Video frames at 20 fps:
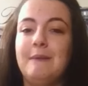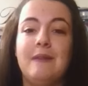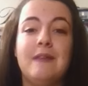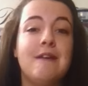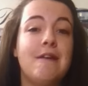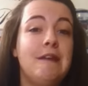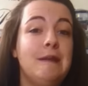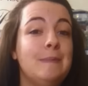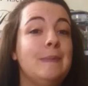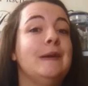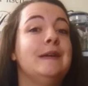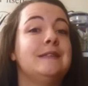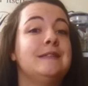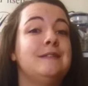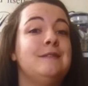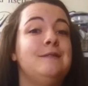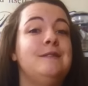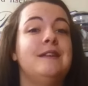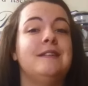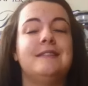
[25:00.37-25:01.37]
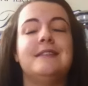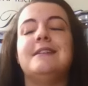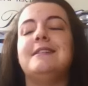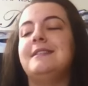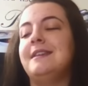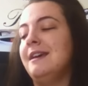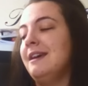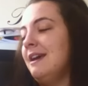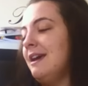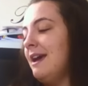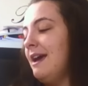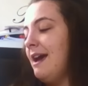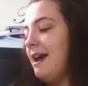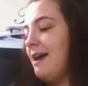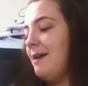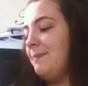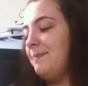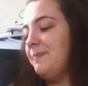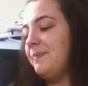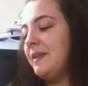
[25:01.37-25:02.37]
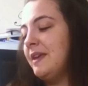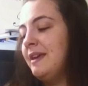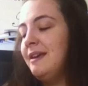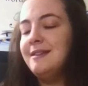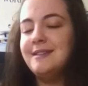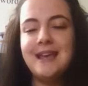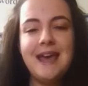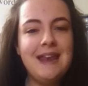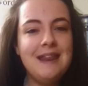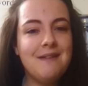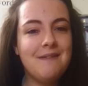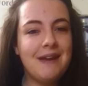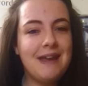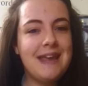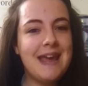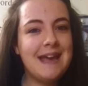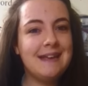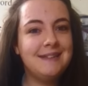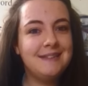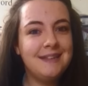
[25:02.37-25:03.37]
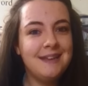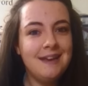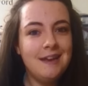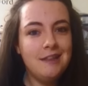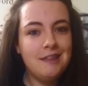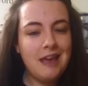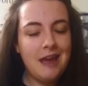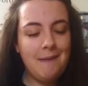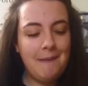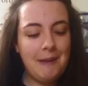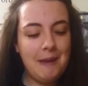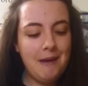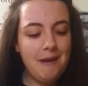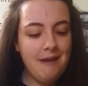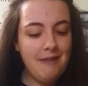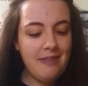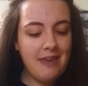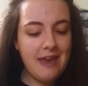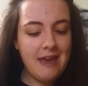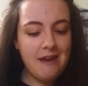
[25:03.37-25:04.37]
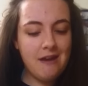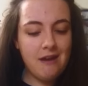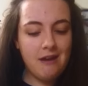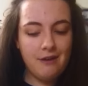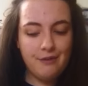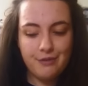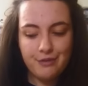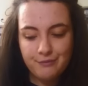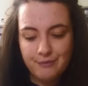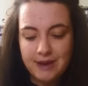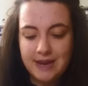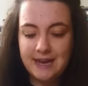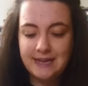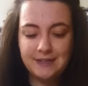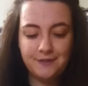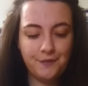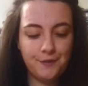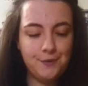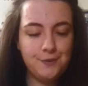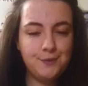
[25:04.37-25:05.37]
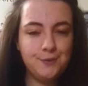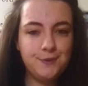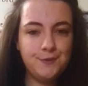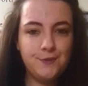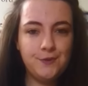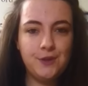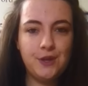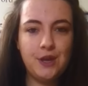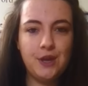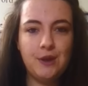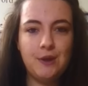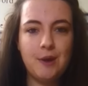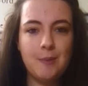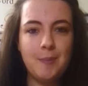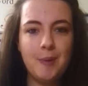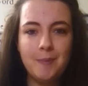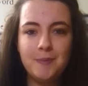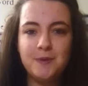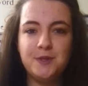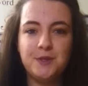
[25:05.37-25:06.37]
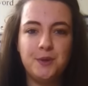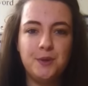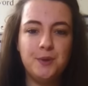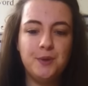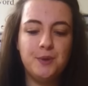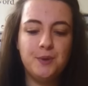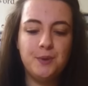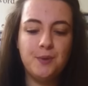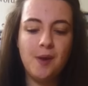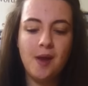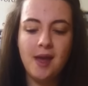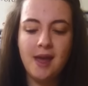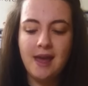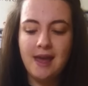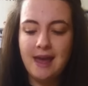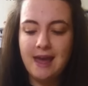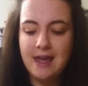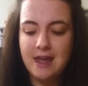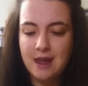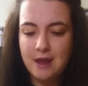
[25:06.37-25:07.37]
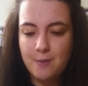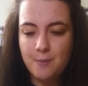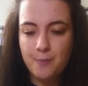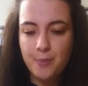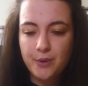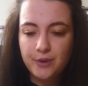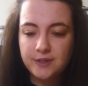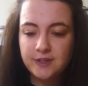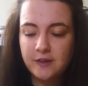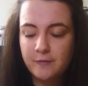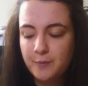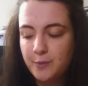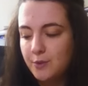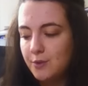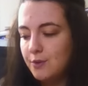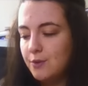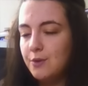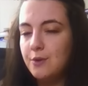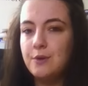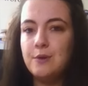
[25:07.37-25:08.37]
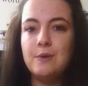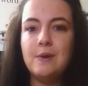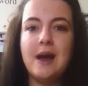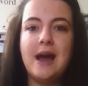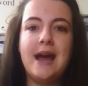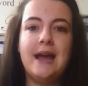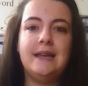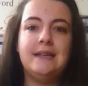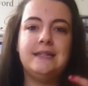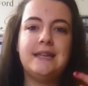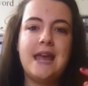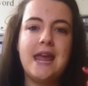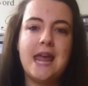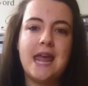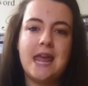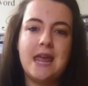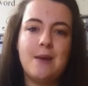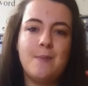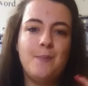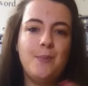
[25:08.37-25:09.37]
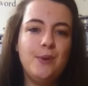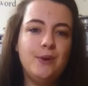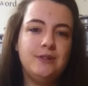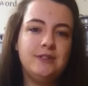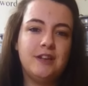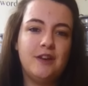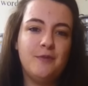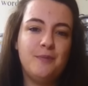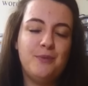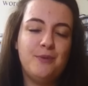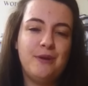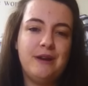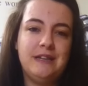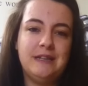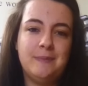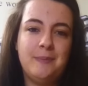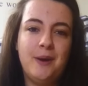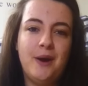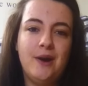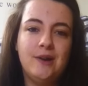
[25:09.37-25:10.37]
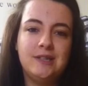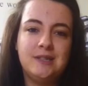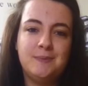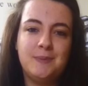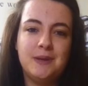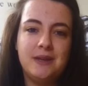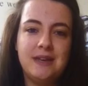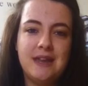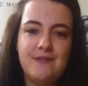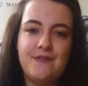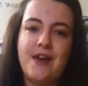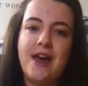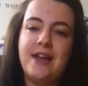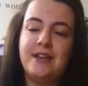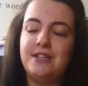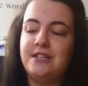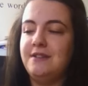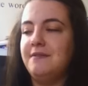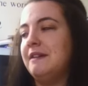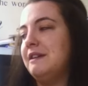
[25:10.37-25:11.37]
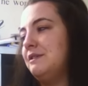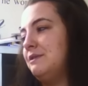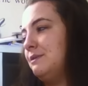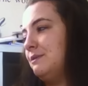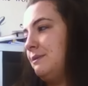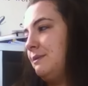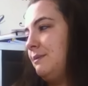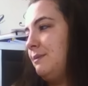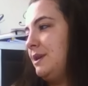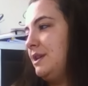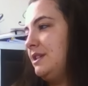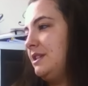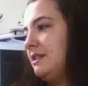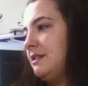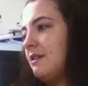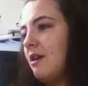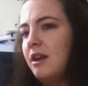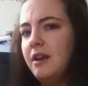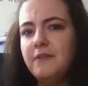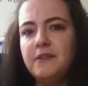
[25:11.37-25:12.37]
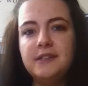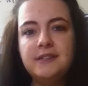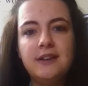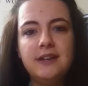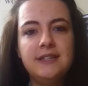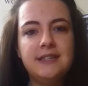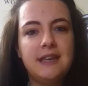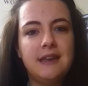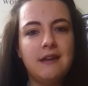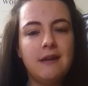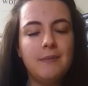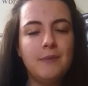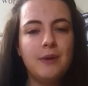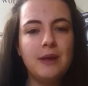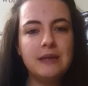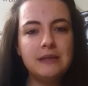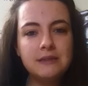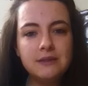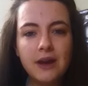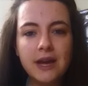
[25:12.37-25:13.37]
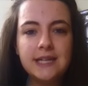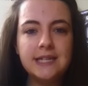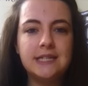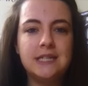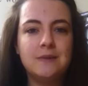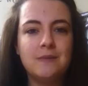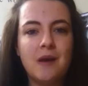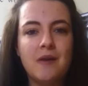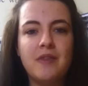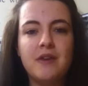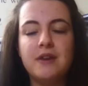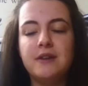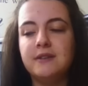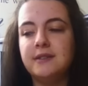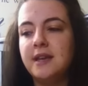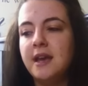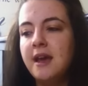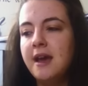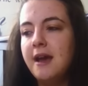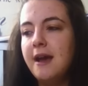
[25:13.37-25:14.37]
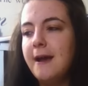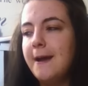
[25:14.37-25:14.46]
I'm not the only person who does this. So anyway, yes, there we are. There are 3 different hauls for you: a publisher haul, a books I've bought haul, and a books I've bought in the past but never actually read haul, which is kind of exciting. I'm excited about those.